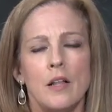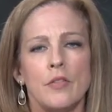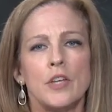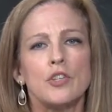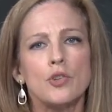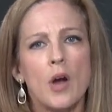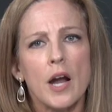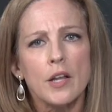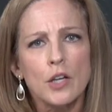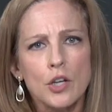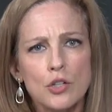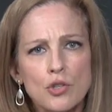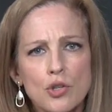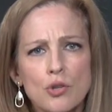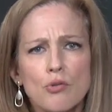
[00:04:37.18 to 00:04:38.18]
that try to
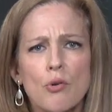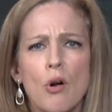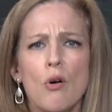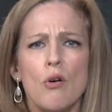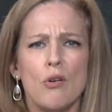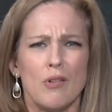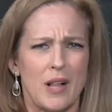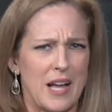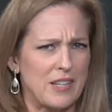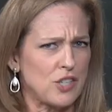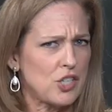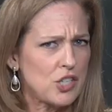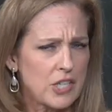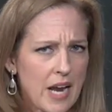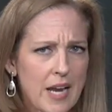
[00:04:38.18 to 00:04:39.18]
control and
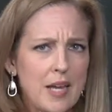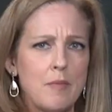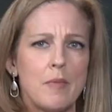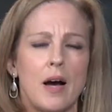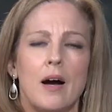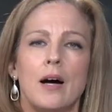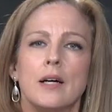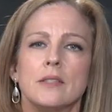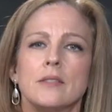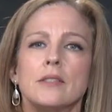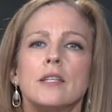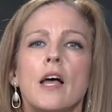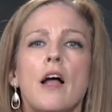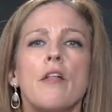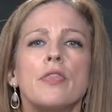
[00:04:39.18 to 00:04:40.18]
shame
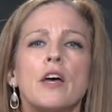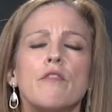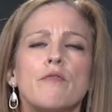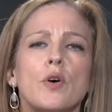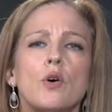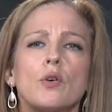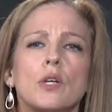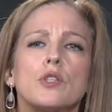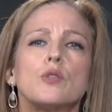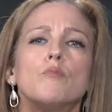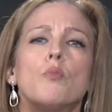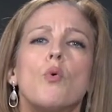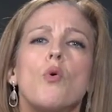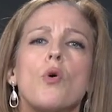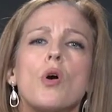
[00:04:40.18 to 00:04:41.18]
us, that focus
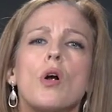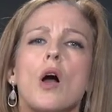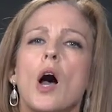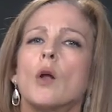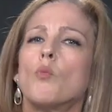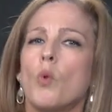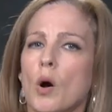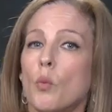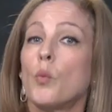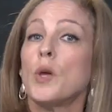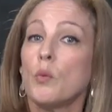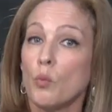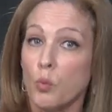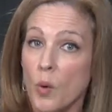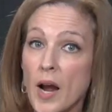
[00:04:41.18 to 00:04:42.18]
more on what
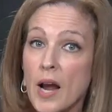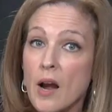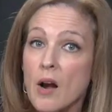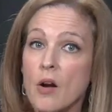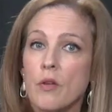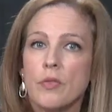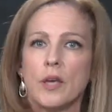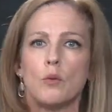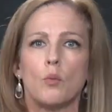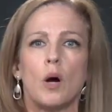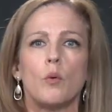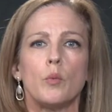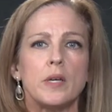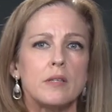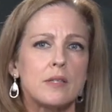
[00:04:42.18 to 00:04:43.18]
we wear than
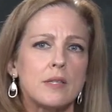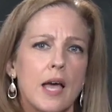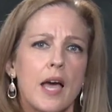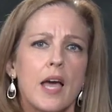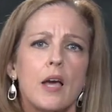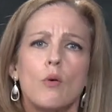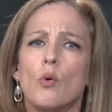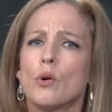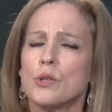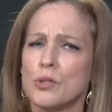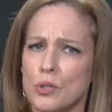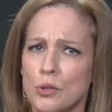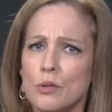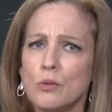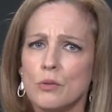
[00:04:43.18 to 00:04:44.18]
what we say or
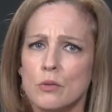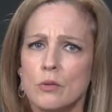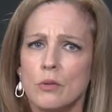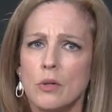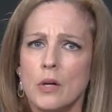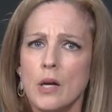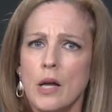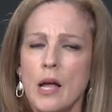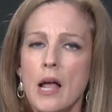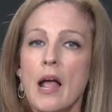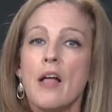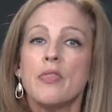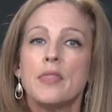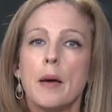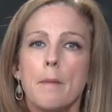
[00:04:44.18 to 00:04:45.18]
do,
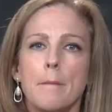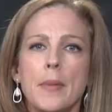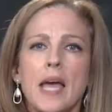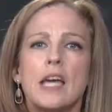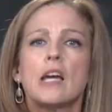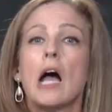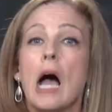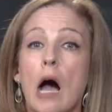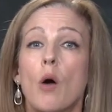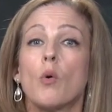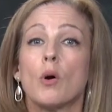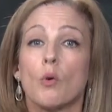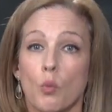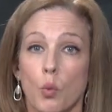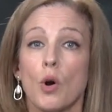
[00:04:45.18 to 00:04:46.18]
that make
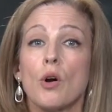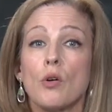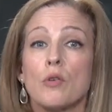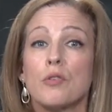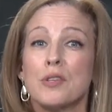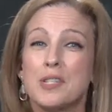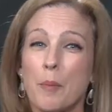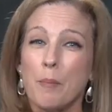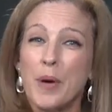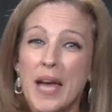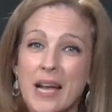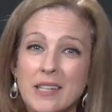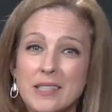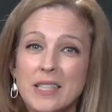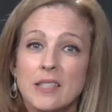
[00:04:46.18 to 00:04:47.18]
our worth
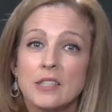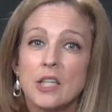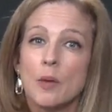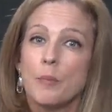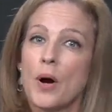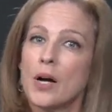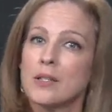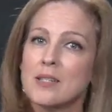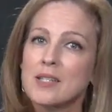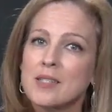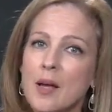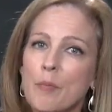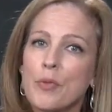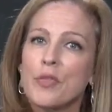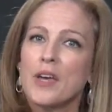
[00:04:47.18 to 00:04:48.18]
dependent upon
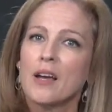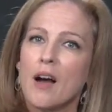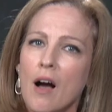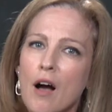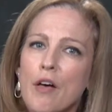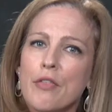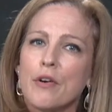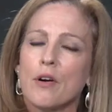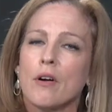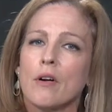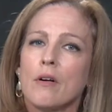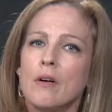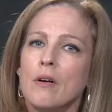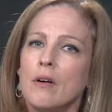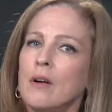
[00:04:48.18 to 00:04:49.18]
something
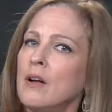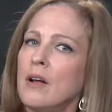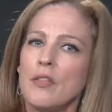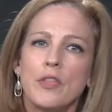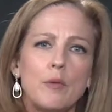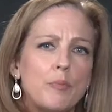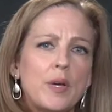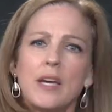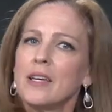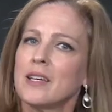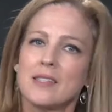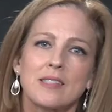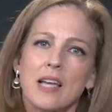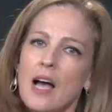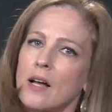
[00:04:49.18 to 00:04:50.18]
other than being
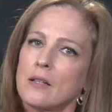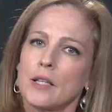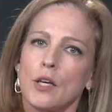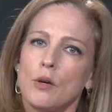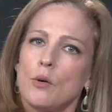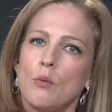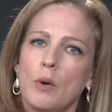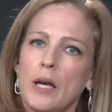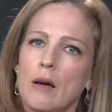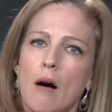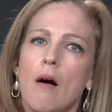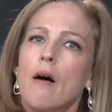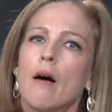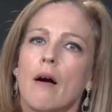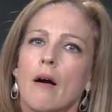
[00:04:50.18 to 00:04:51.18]
exactly who we
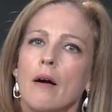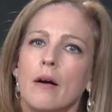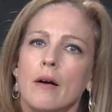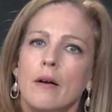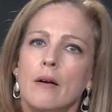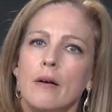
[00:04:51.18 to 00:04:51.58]
are.